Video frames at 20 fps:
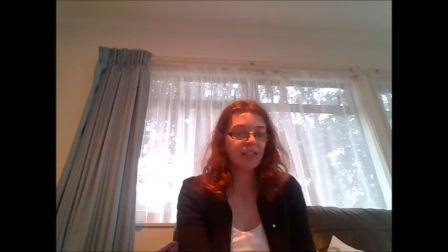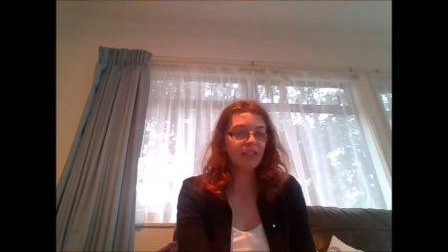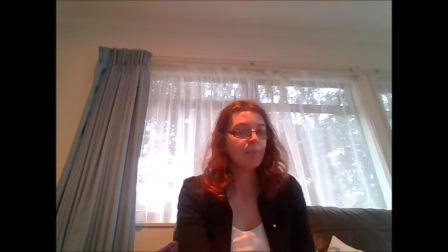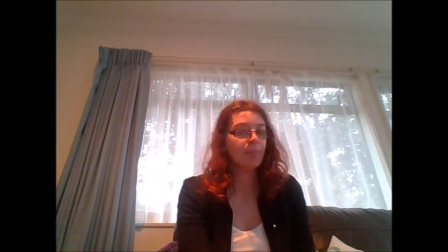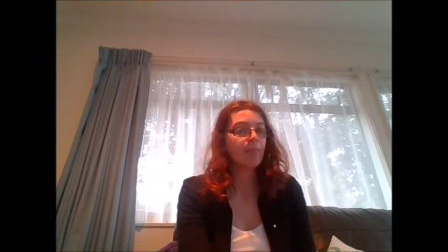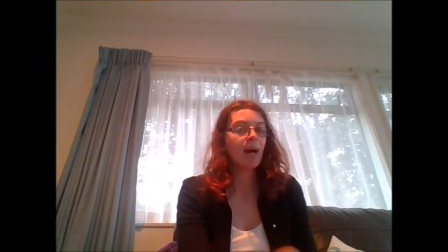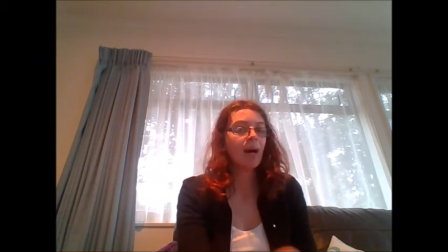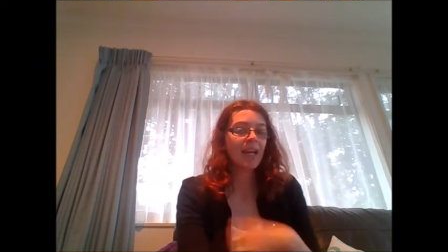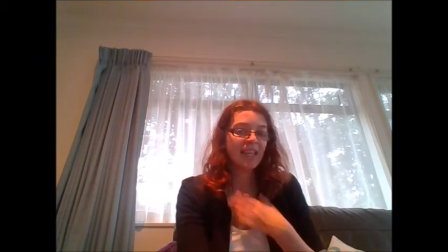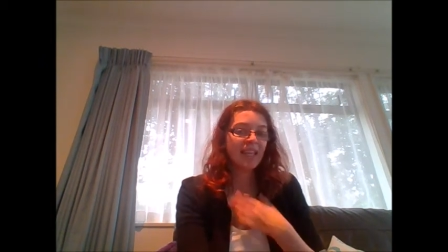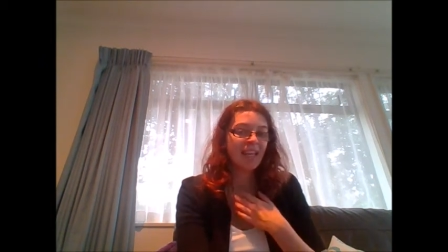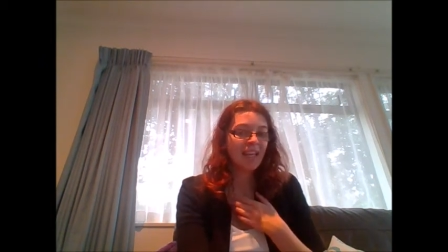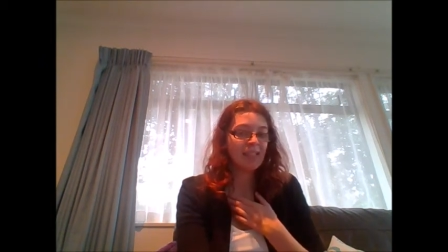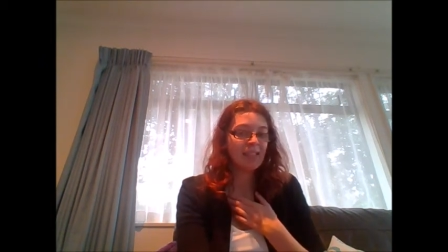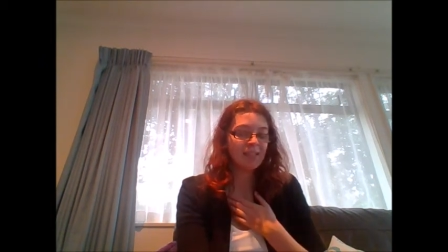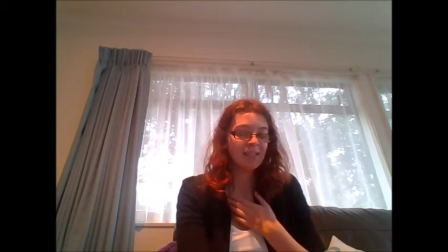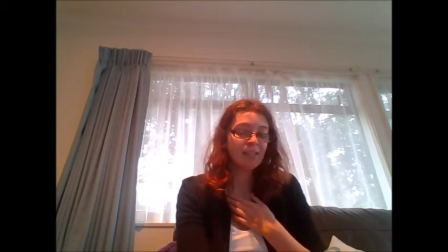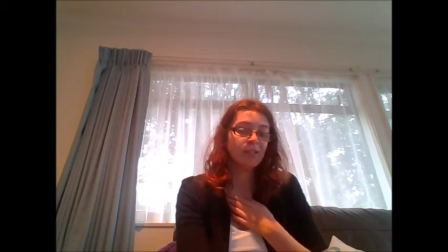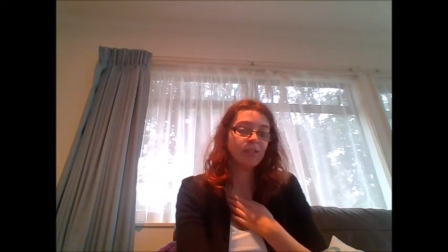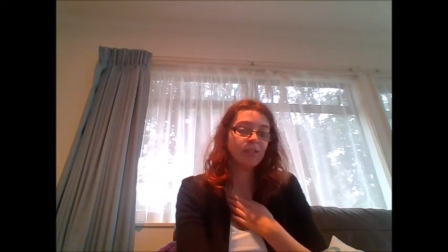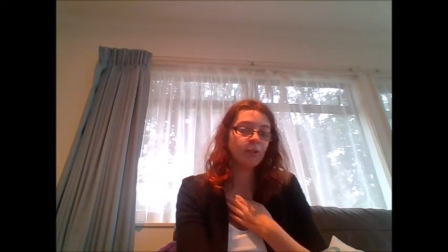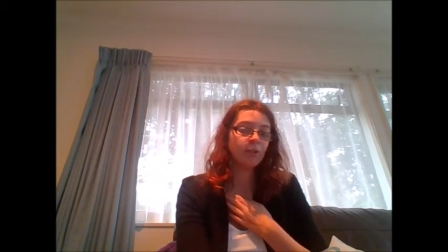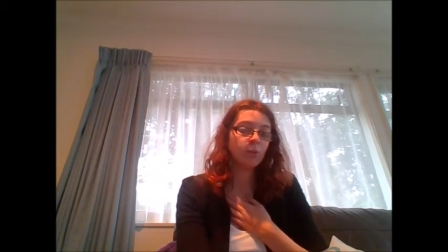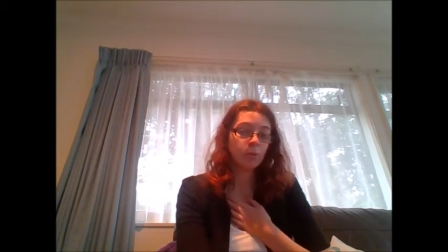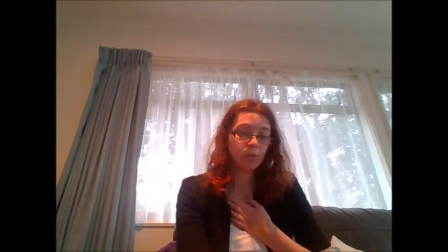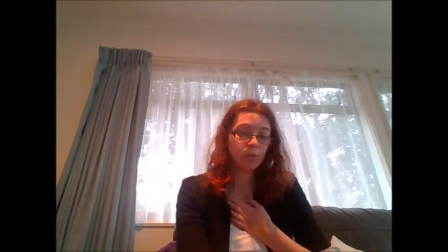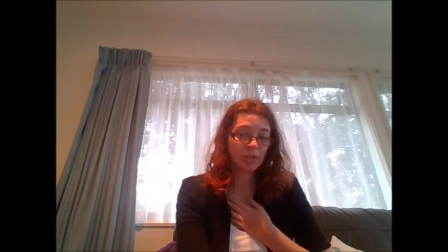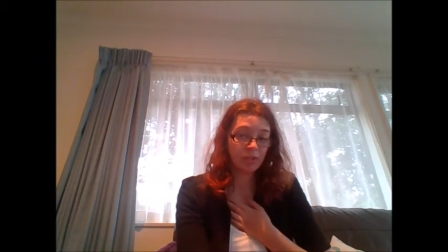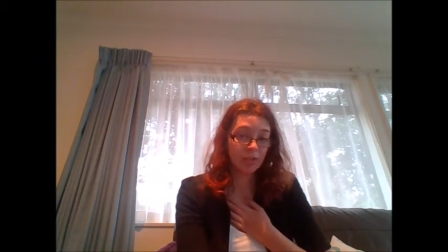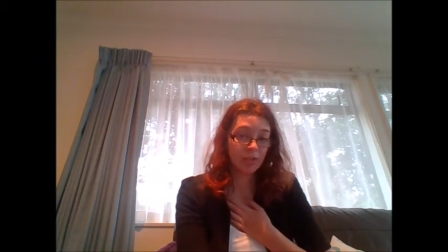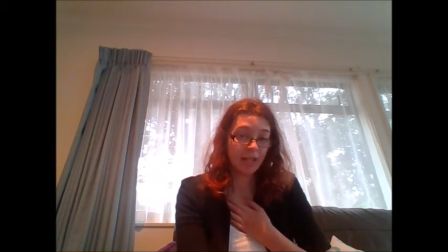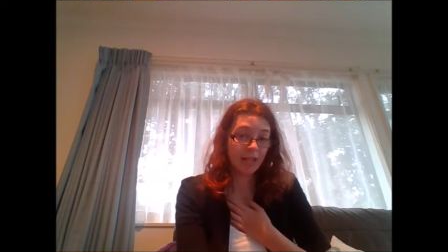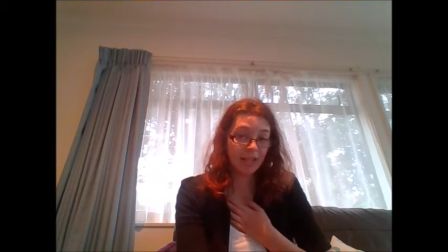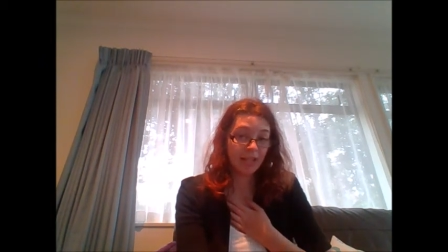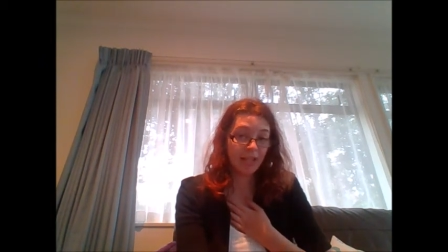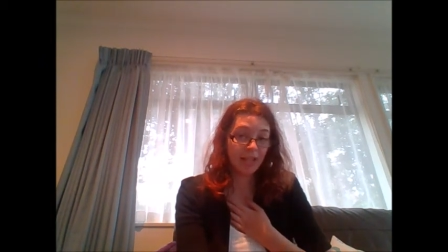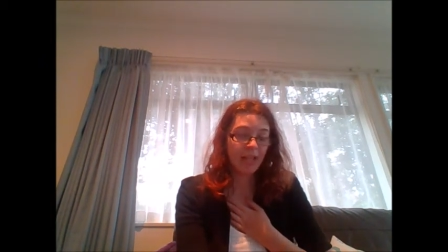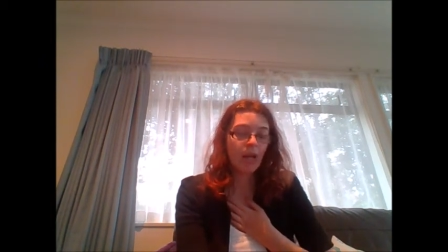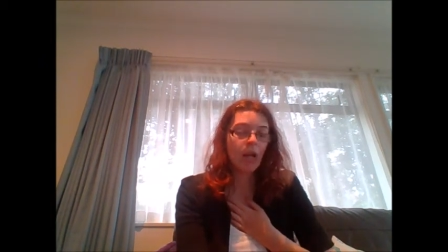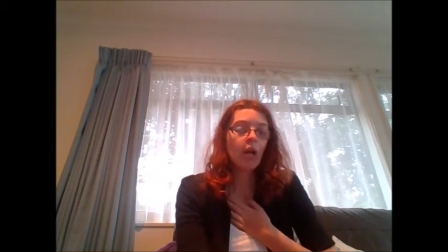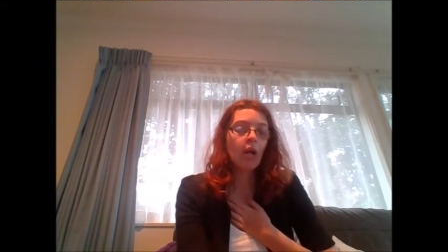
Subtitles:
In my case, it is horse riding.